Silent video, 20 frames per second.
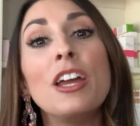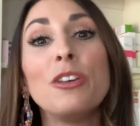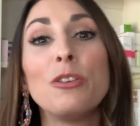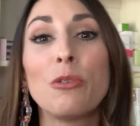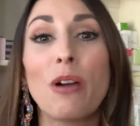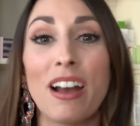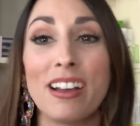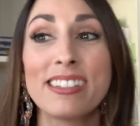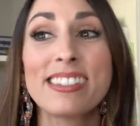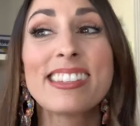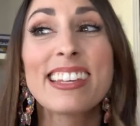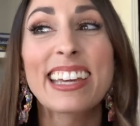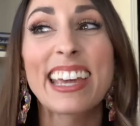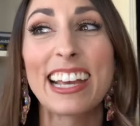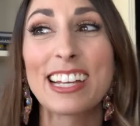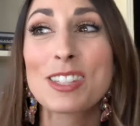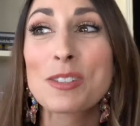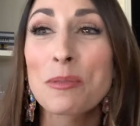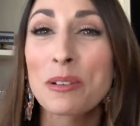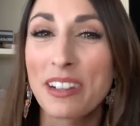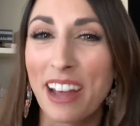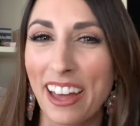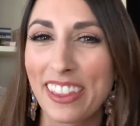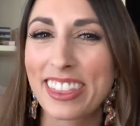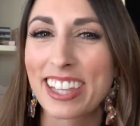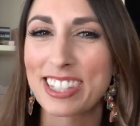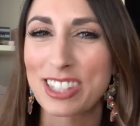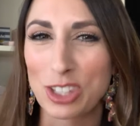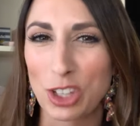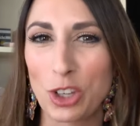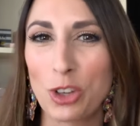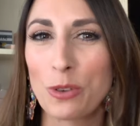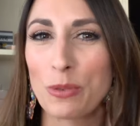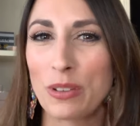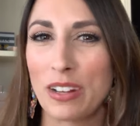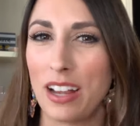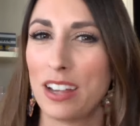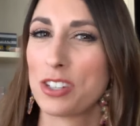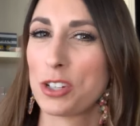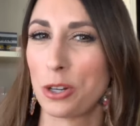You guys, the kits were not this cute
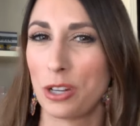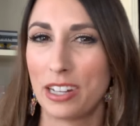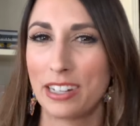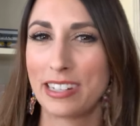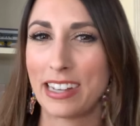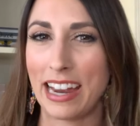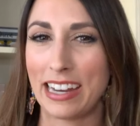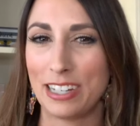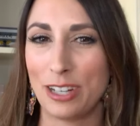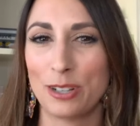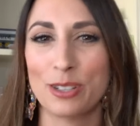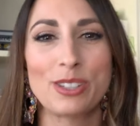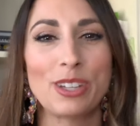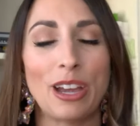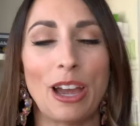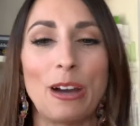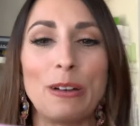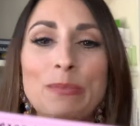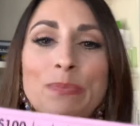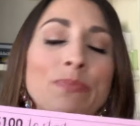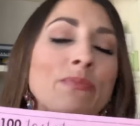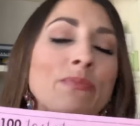when I started 9 years ago.